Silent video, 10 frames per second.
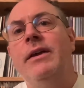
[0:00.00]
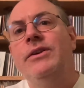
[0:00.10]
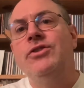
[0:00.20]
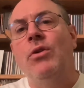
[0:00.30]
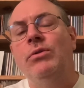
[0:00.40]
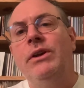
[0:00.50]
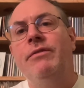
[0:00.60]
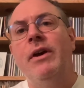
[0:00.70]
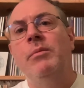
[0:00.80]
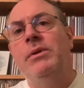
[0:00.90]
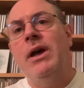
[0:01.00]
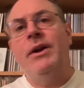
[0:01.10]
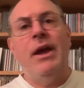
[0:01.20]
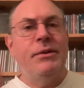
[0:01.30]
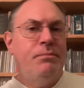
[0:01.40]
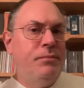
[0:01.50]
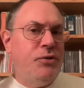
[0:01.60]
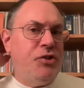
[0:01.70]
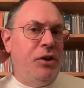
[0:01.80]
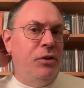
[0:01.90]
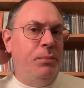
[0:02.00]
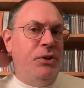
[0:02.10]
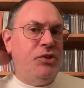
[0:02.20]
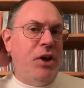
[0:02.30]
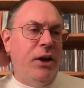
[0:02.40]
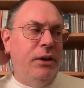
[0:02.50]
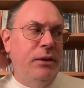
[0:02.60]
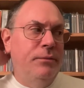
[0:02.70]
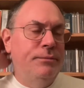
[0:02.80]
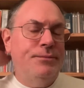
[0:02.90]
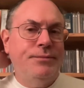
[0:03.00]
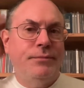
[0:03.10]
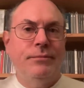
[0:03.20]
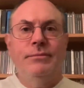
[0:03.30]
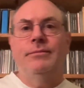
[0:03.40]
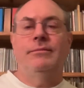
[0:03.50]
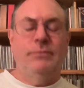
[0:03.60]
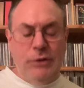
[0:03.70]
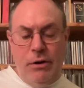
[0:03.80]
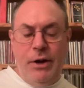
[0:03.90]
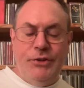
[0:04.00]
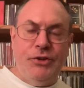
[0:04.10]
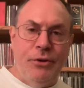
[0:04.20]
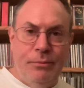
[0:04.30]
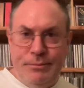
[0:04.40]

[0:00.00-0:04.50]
is only available on that single B-side. All right, so,